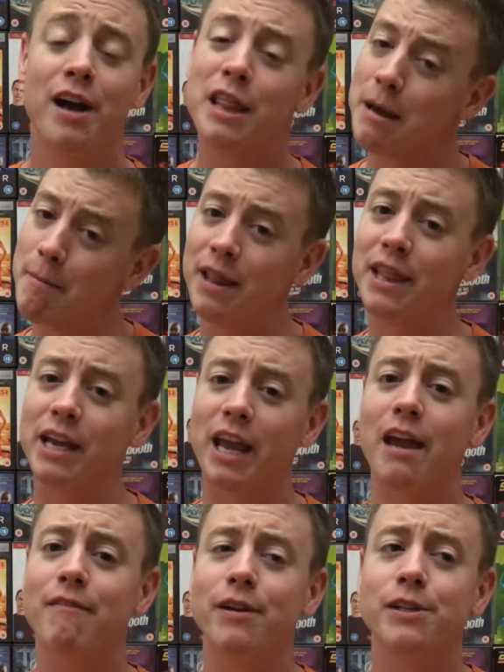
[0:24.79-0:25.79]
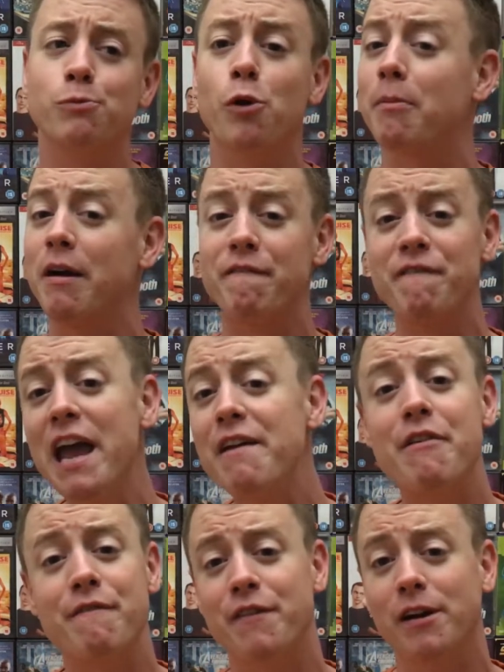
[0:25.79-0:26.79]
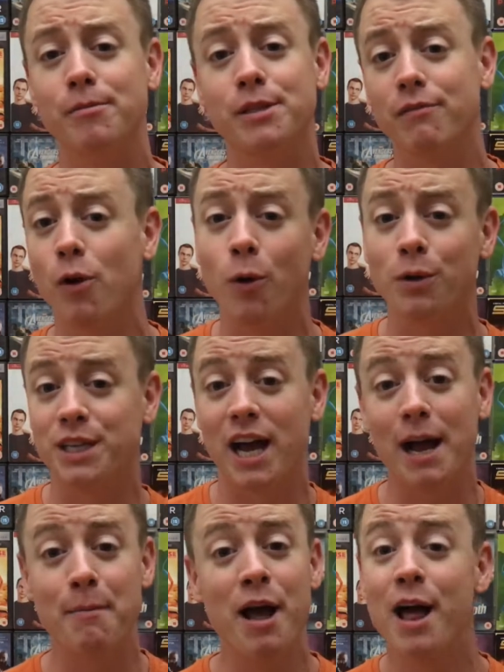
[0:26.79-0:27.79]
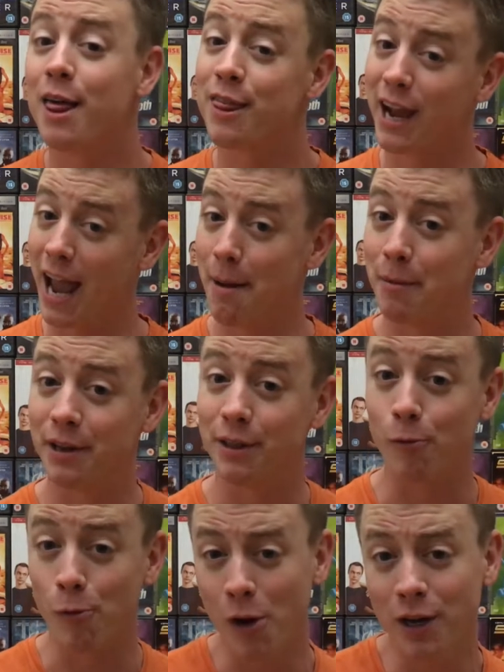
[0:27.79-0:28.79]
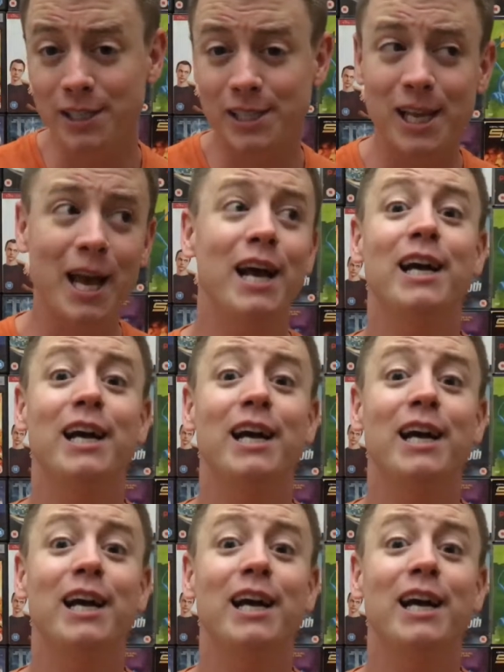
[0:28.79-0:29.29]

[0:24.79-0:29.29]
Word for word: the man that gave us one of my favourite films of all time, The Cabin in the Woods.